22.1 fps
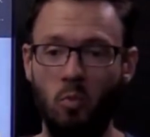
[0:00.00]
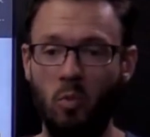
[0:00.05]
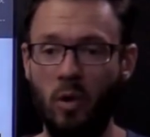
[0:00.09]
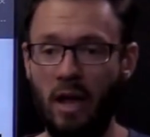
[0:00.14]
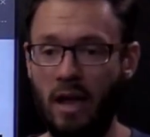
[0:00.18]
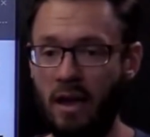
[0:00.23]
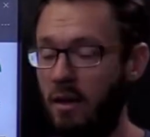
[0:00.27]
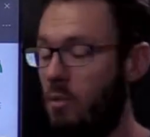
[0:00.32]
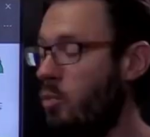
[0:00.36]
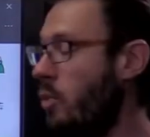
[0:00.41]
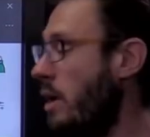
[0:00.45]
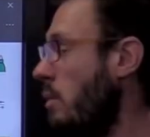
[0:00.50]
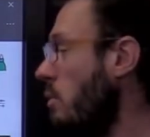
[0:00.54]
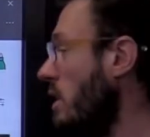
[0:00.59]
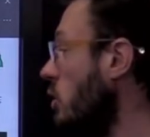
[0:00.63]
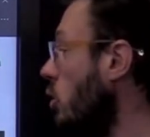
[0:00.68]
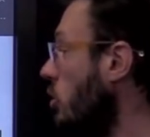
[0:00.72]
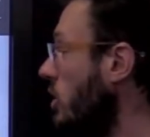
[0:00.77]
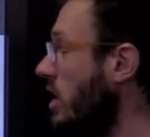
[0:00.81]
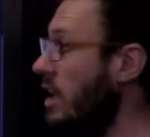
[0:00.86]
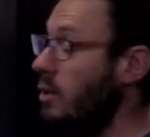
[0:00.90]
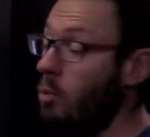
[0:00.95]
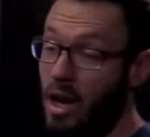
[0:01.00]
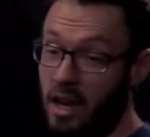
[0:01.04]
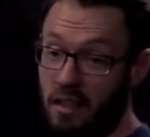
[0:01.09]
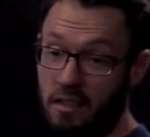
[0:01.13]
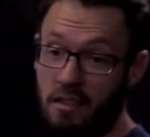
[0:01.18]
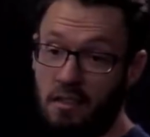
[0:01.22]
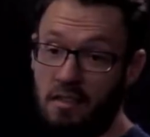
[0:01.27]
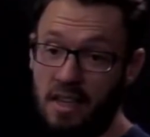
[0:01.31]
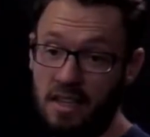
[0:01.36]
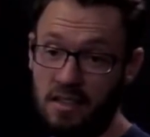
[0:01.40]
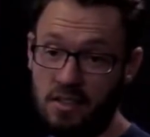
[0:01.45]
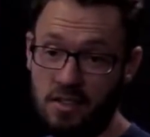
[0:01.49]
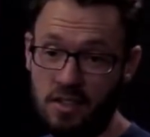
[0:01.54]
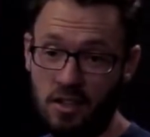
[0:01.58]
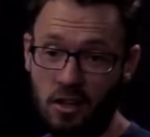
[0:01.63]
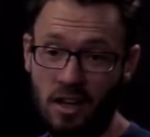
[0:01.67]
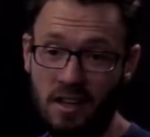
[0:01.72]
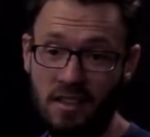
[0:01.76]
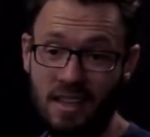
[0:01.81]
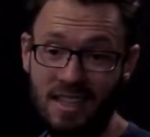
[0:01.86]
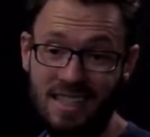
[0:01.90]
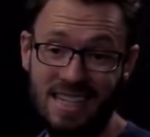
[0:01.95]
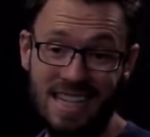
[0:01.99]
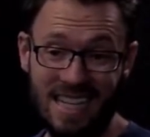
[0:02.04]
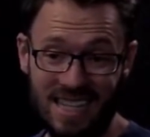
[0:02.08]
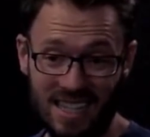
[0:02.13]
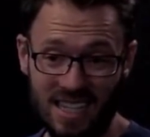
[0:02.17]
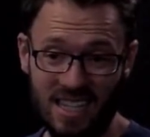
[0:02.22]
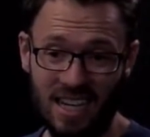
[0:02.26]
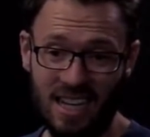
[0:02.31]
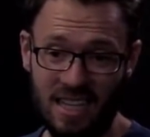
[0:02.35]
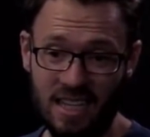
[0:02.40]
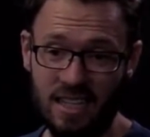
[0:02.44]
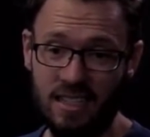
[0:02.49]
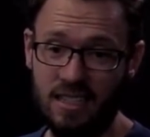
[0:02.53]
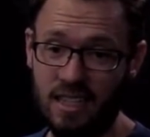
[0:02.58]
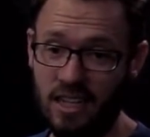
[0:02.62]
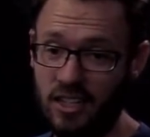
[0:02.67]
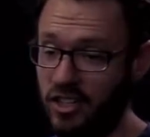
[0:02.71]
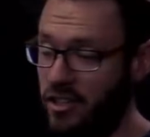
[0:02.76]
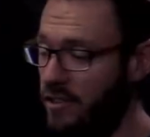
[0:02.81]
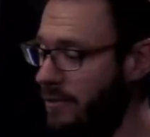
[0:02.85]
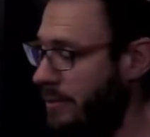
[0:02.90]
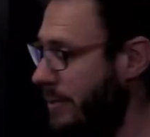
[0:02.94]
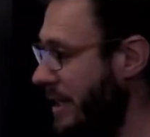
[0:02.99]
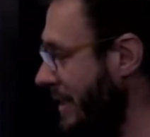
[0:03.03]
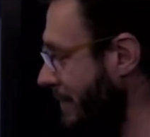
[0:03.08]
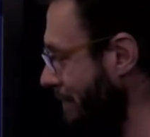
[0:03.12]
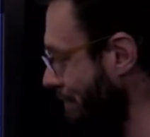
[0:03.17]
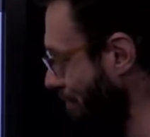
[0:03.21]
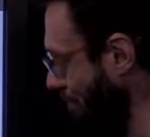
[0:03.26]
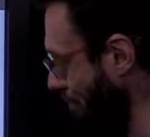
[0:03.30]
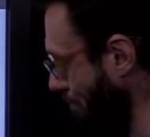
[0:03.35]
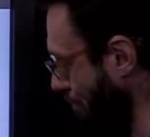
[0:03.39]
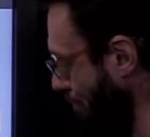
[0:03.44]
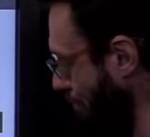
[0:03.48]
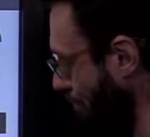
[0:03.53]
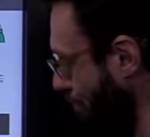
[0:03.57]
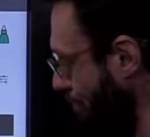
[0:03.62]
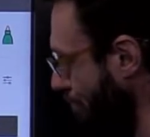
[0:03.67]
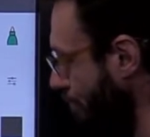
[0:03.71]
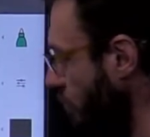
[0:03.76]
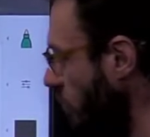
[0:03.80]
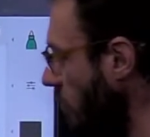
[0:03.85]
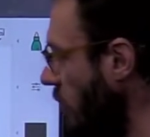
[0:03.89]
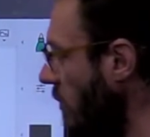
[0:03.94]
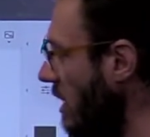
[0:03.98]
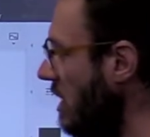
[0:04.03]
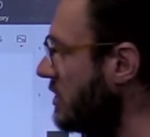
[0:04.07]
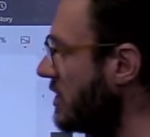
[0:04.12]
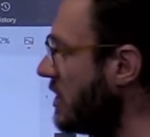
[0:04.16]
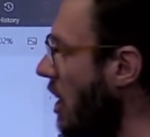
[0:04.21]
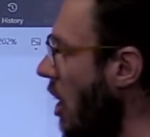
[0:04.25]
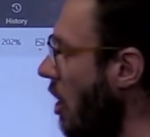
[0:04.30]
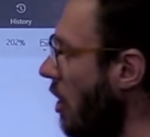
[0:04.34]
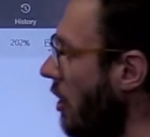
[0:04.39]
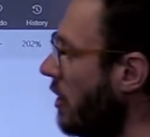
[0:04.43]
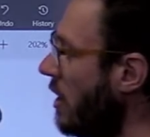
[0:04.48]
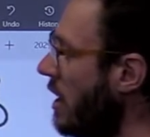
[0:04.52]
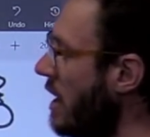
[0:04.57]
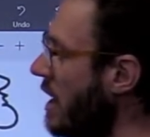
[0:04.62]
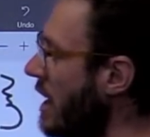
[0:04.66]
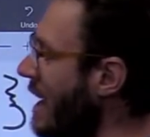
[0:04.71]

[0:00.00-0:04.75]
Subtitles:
where we're looking at one of the things, that's inside the extension of P. So